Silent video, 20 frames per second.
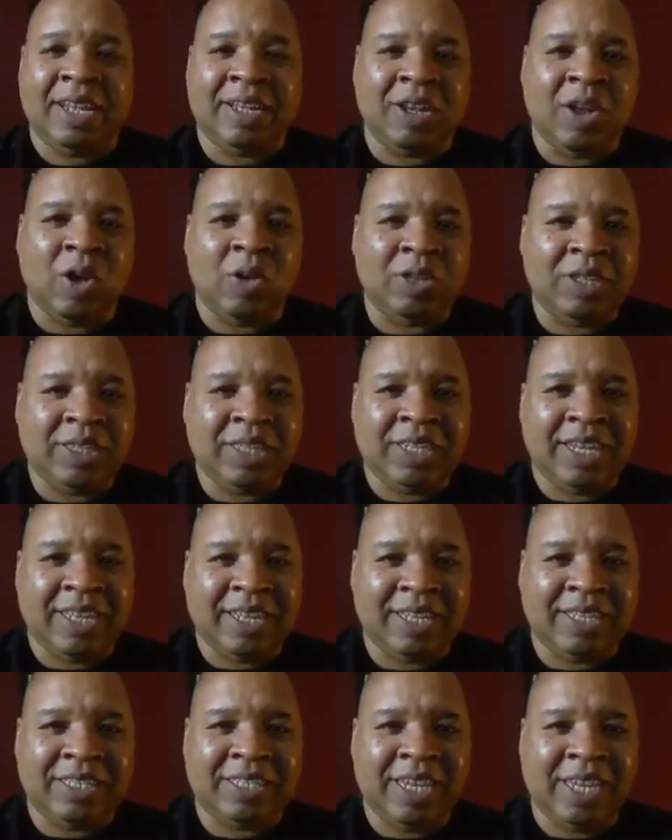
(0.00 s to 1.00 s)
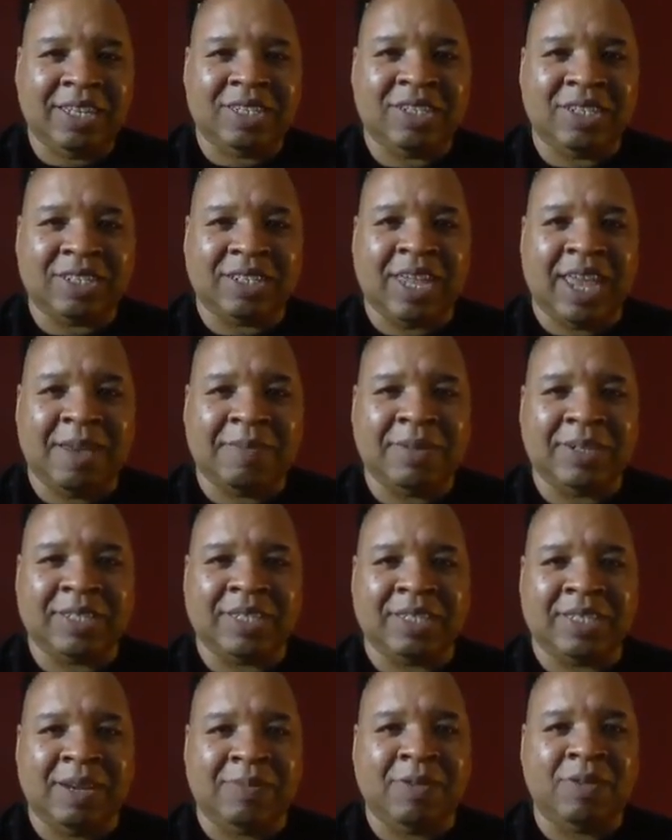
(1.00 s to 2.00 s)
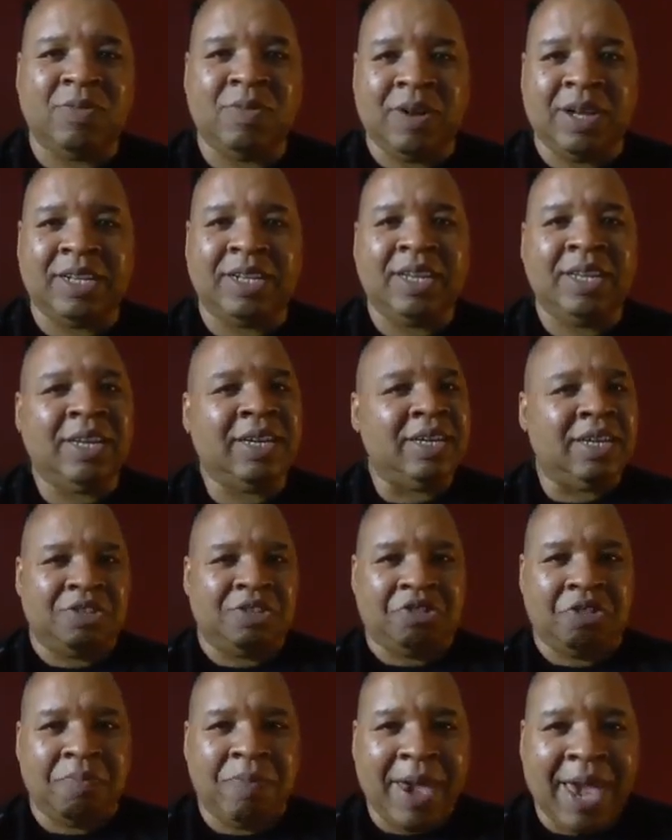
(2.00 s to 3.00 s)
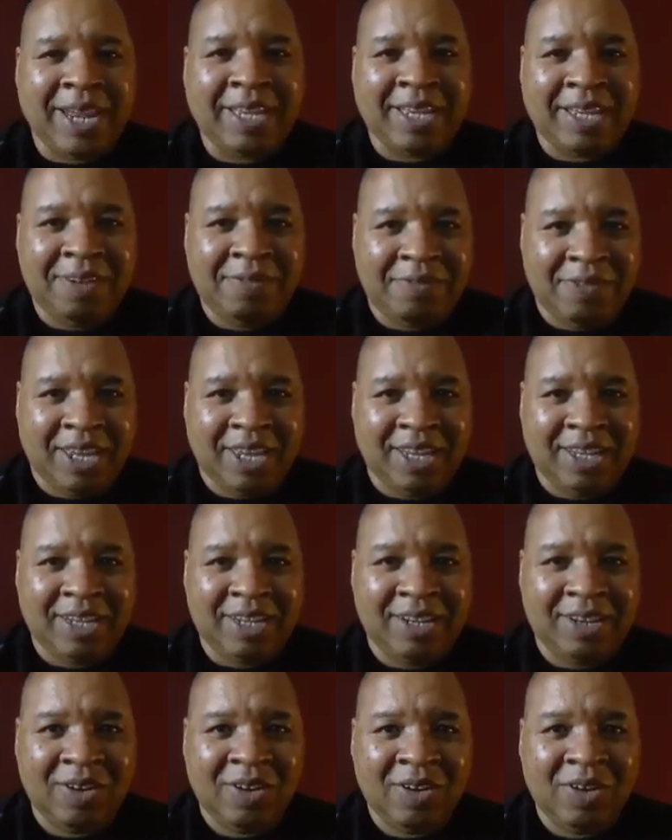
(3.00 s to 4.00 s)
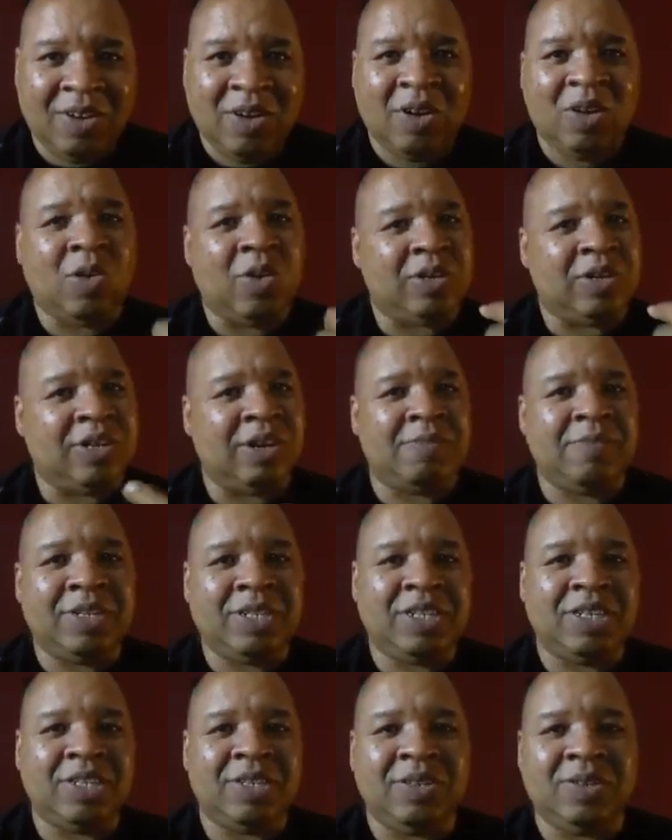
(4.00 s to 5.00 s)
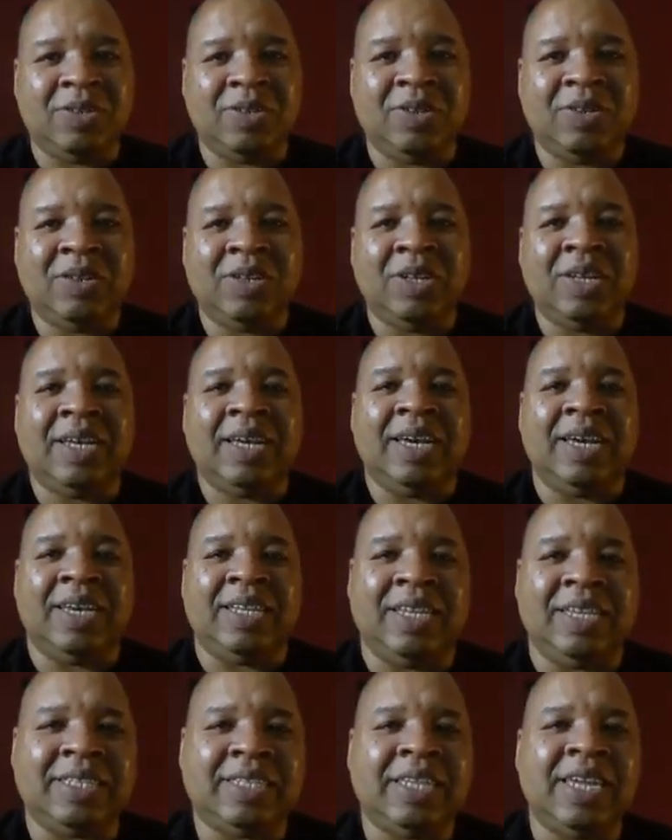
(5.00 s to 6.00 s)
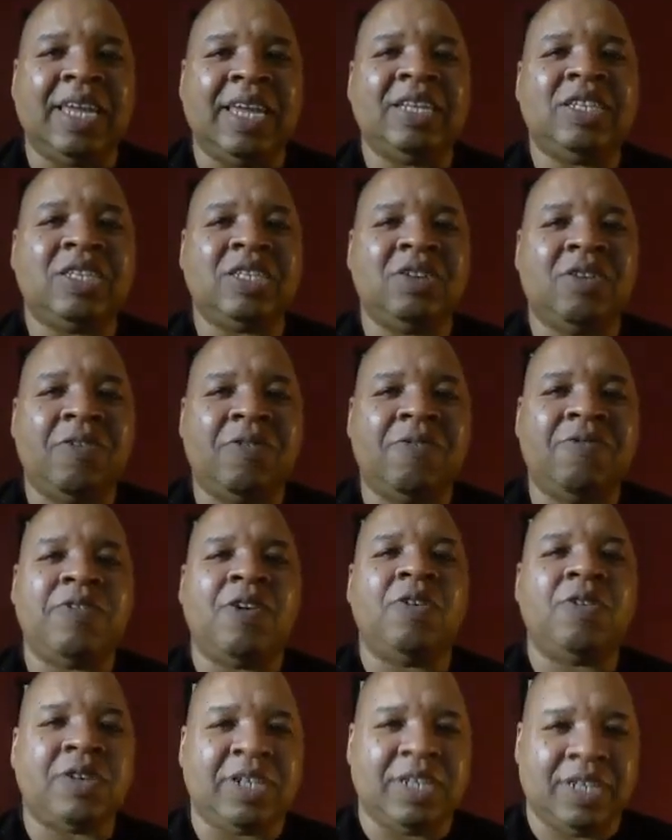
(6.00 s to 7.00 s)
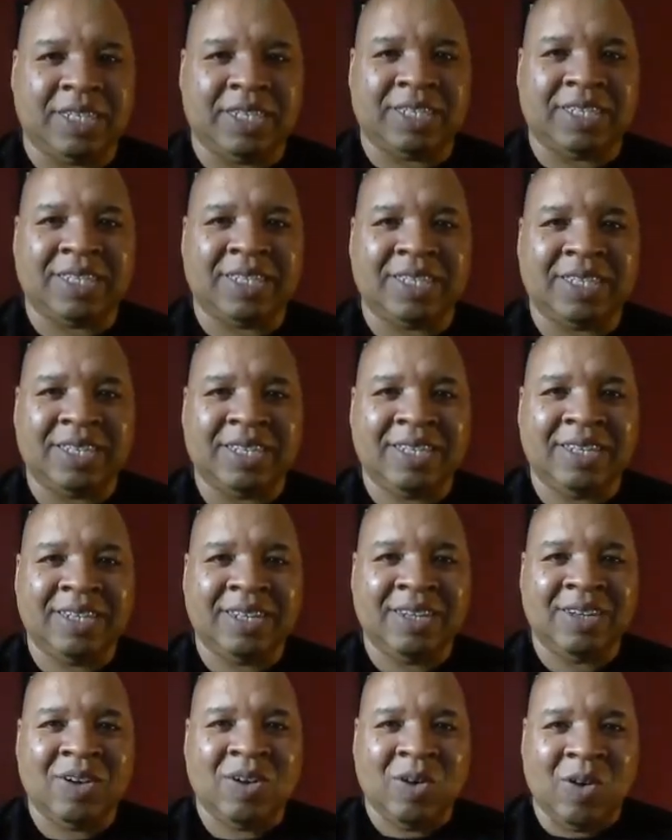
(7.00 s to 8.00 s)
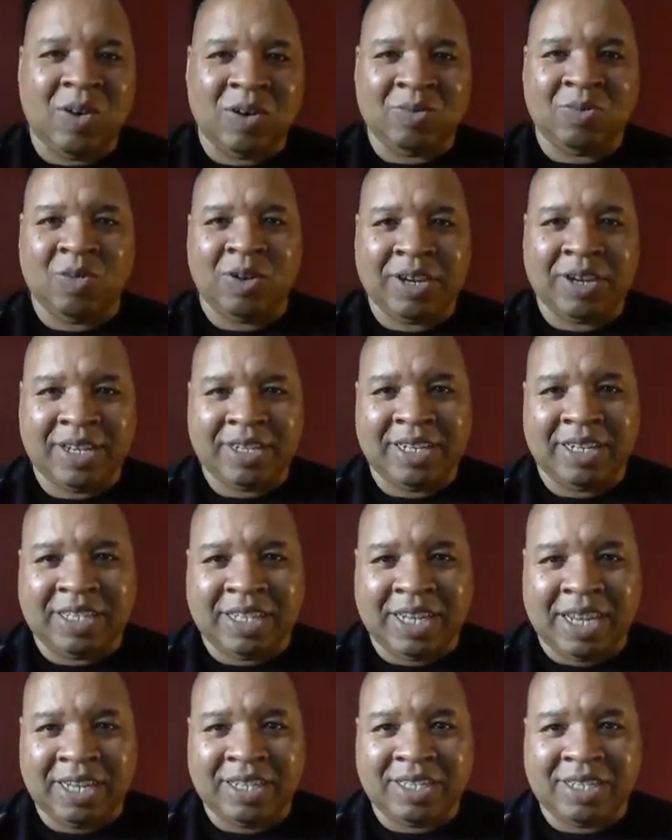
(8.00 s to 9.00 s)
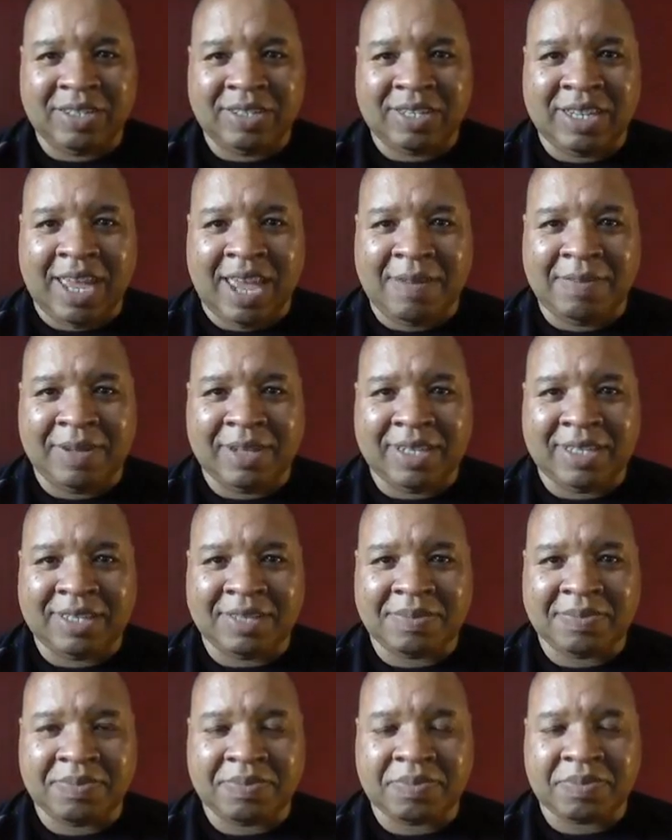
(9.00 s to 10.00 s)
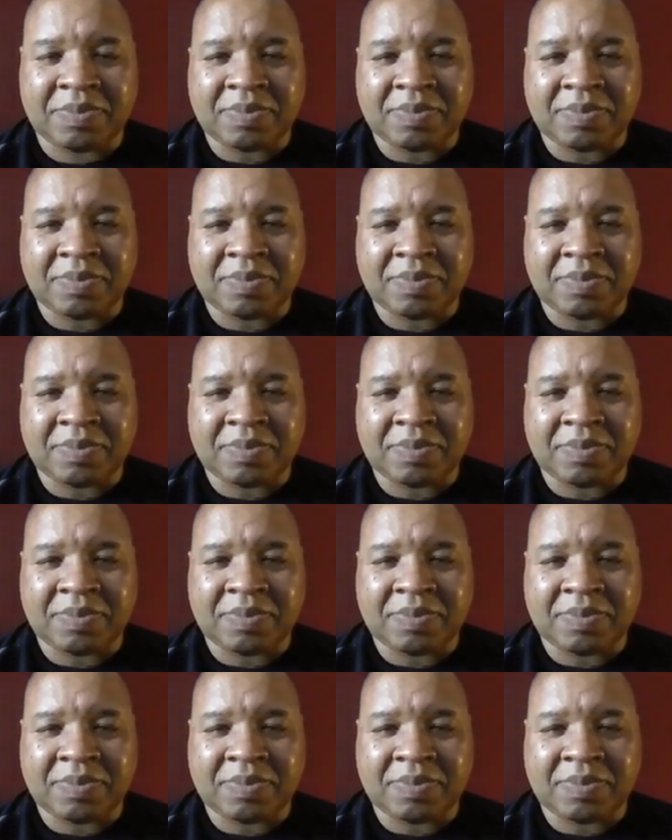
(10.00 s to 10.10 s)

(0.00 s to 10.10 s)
And the only thing that can change those habits is number 1, a traumatic event, or number 2, an intentional focus on working to change those habits.